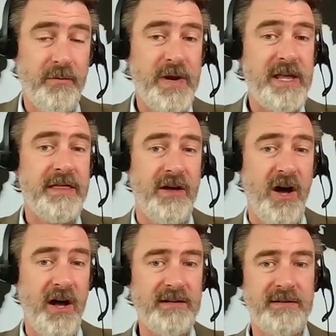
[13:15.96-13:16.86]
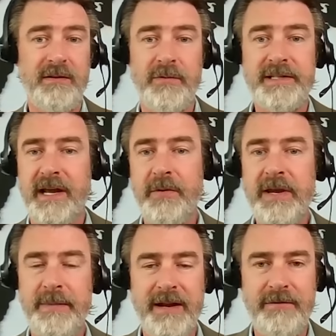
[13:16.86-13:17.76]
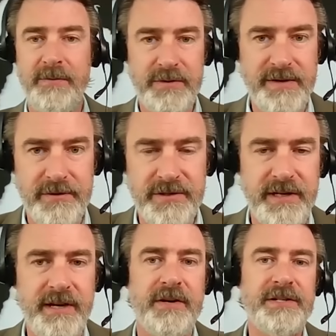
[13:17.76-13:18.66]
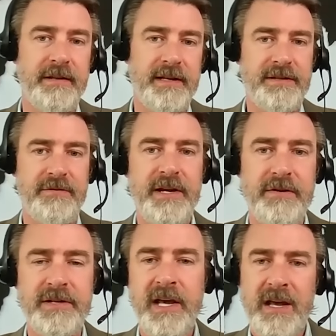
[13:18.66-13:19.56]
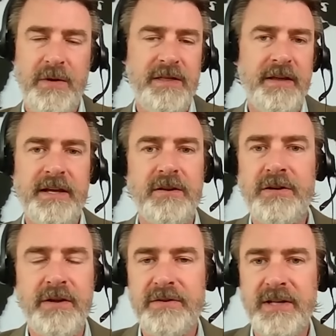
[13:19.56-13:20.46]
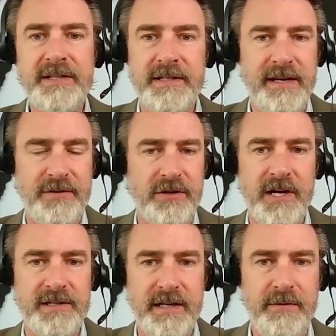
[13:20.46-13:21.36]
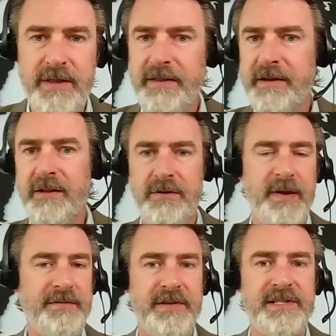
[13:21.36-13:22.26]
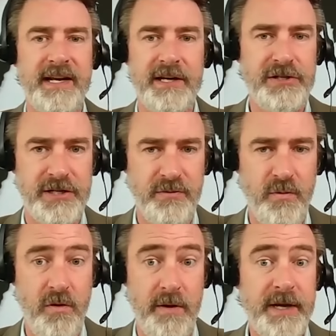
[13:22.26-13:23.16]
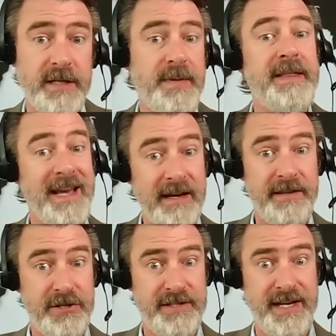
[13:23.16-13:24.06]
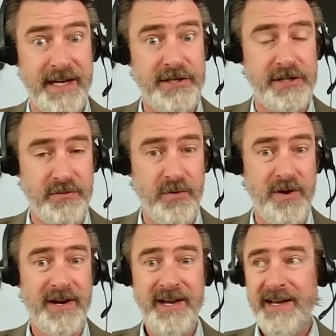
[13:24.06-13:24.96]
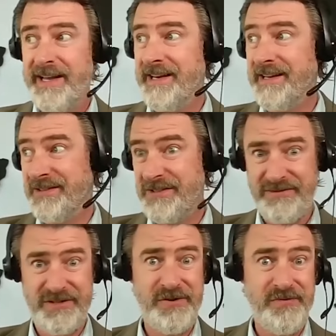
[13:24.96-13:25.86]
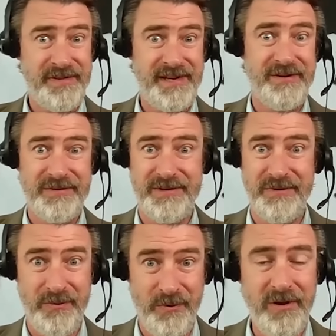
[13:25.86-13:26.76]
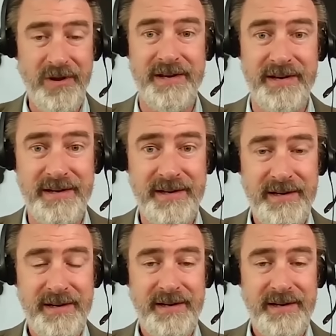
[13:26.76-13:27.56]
but we thought, and when I say we, I mean everyone who's ever studied Russia in the last thirty years, we thought they learned all those lessons after Grozny. We thought they learned them after the Second Chechen War, because by the end of the Second Chechen War in two thousand one,